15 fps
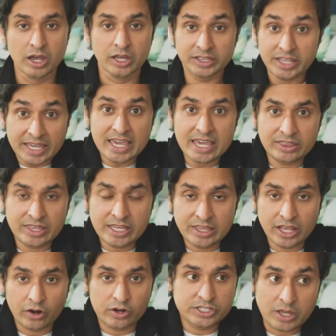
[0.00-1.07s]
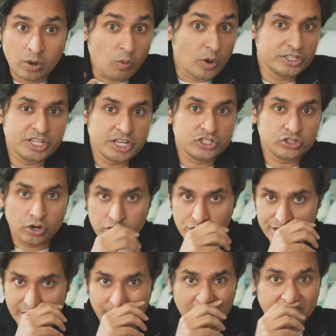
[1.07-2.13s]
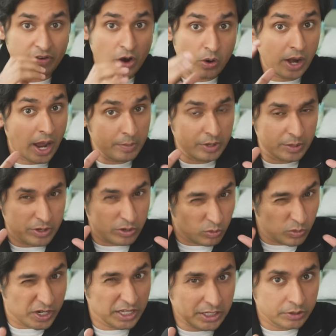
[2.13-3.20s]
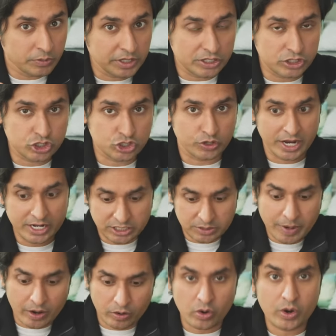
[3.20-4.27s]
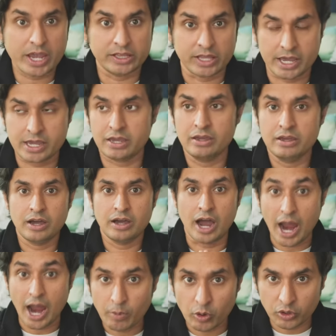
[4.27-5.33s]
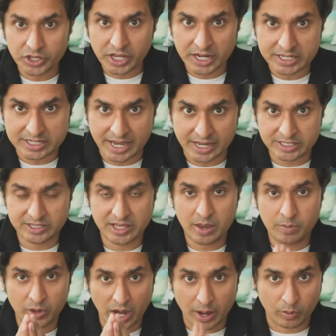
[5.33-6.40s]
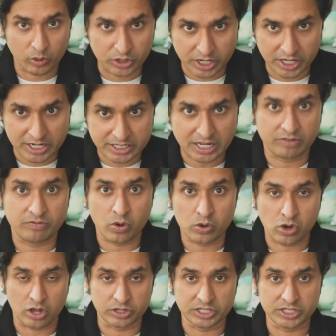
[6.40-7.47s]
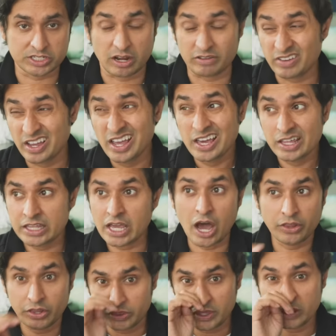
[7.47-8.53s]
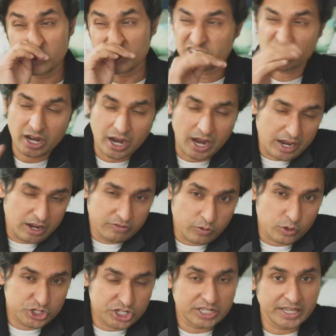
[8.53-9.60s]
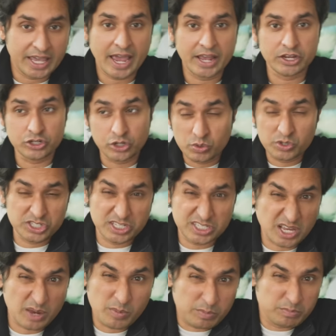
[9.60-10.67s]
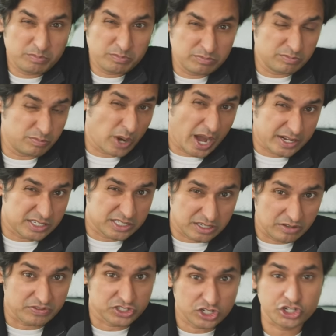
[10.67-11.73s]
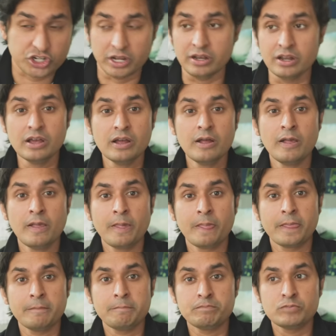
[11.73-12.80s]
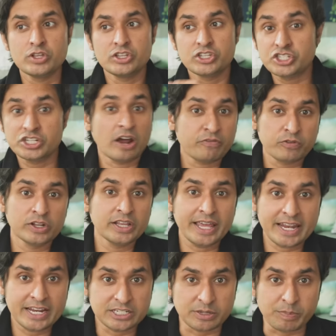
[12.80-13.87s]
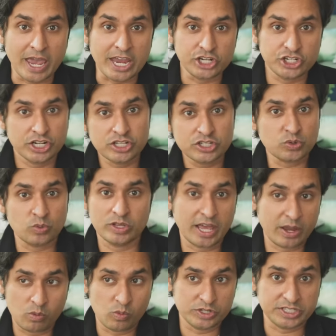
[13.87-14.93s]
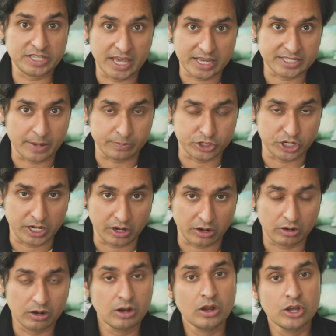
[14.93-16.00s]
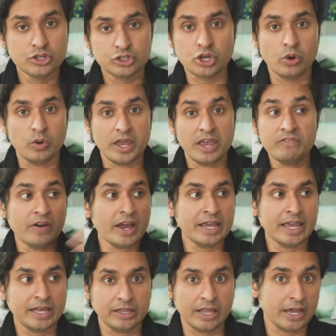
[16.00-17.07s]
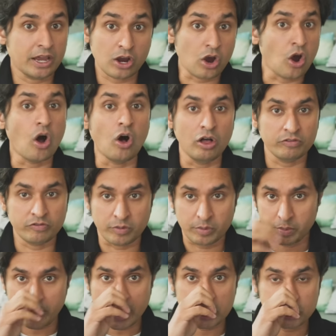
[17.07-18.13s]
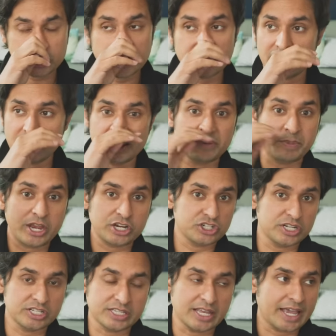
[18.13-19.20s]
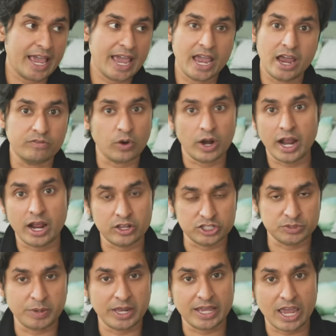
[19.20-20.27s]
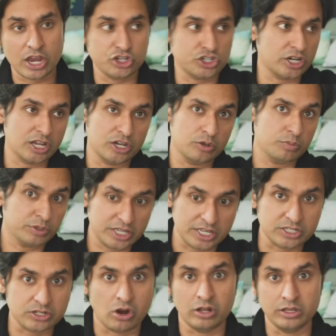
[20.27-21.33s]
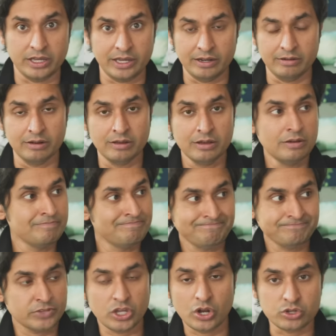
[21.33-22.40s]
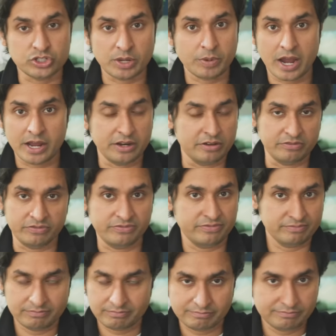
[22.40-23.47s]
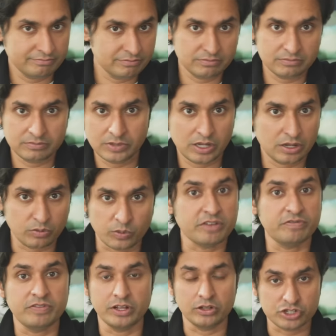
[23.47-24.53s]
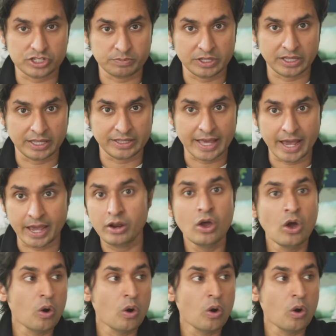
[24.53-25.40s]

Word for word: The key thing there is that once I start using my phone, I'm going to be really, really strict about, okay, like, I'm only going to text them and I'm only going to take phone calls and stuff. The other thing, which I, I unfortunately had to do, is since I'm a practicing physician, stuff relating to patients like was the exception here. So if I get like a call from a patient and the patient is like, "Hey, I've run out of this medication. Can you please call in, you know, some kind of uh, refill or something like that?"